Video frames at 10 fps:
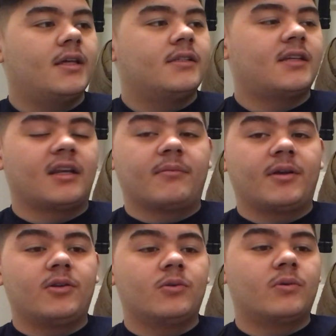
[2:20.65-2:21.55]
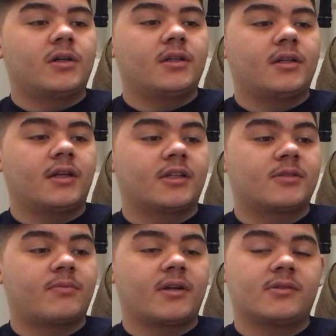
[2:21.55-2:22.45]
sending me a new one
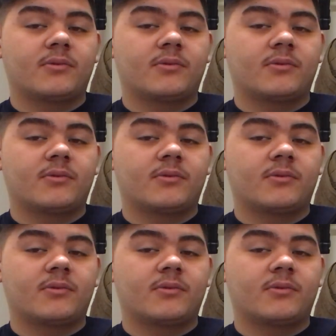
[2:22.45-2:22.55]
express